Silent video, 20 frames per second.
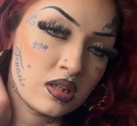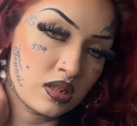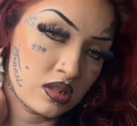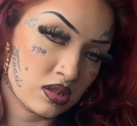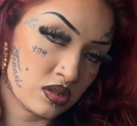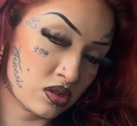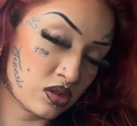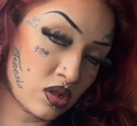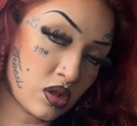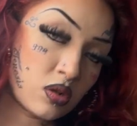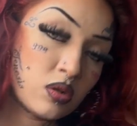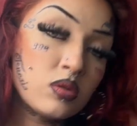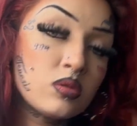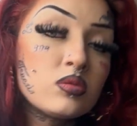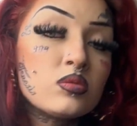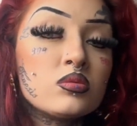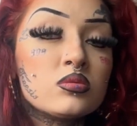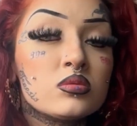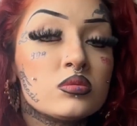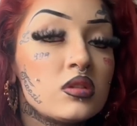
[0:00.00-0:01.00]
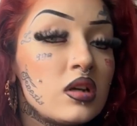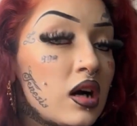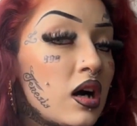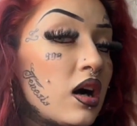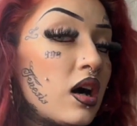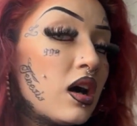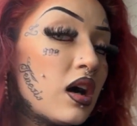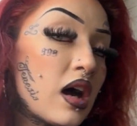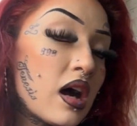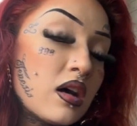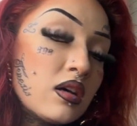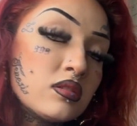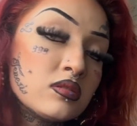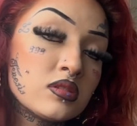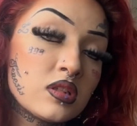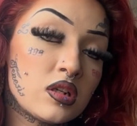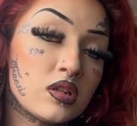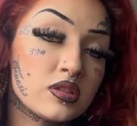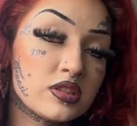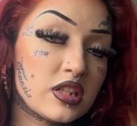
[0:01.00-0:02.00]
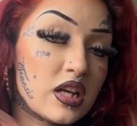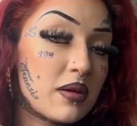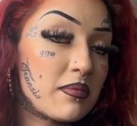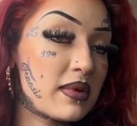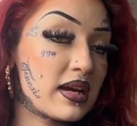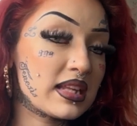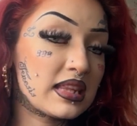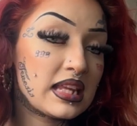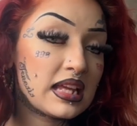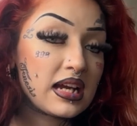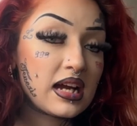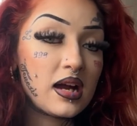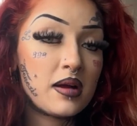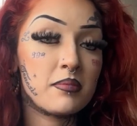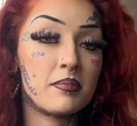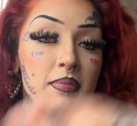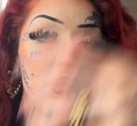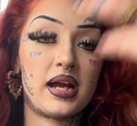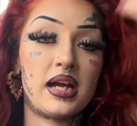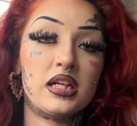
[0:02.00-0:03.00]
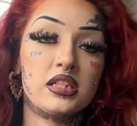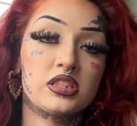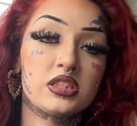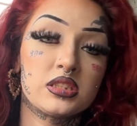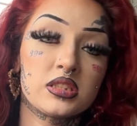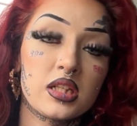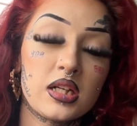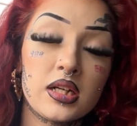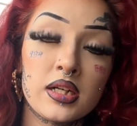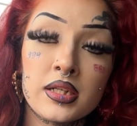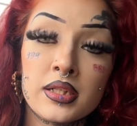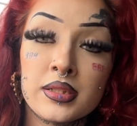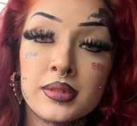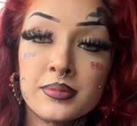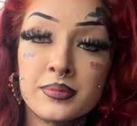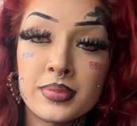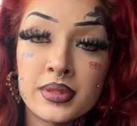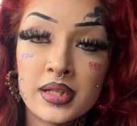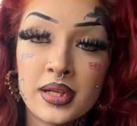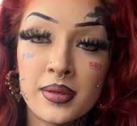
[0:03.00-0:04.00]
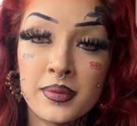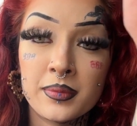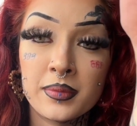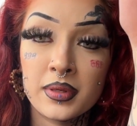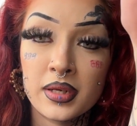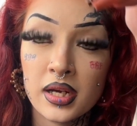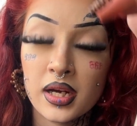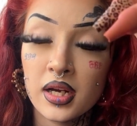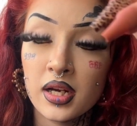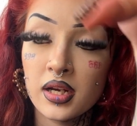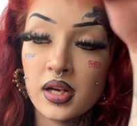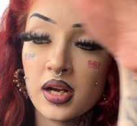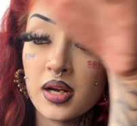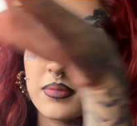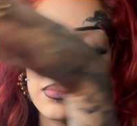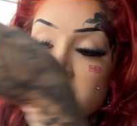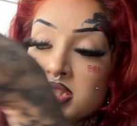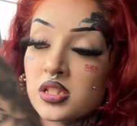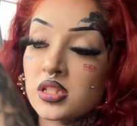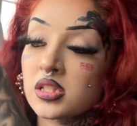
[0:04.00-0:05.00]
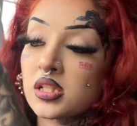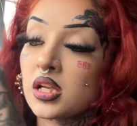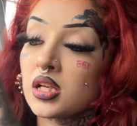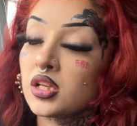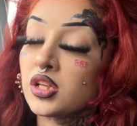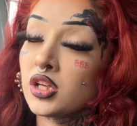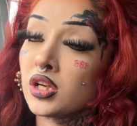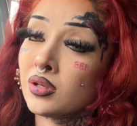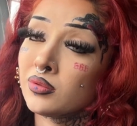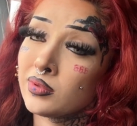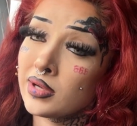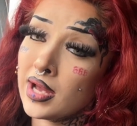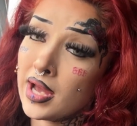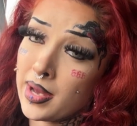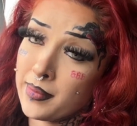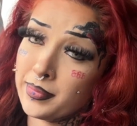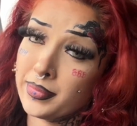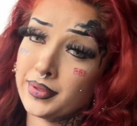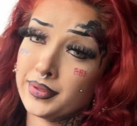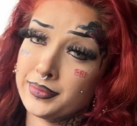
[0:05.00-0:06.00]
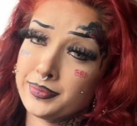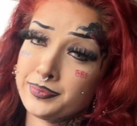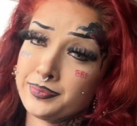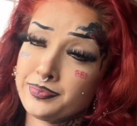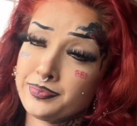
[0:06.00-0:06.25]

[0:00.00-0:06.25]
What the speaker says: So I don't know, y'all might think I'm bashing on him, but I'm not. I'm just telling y'all what happened.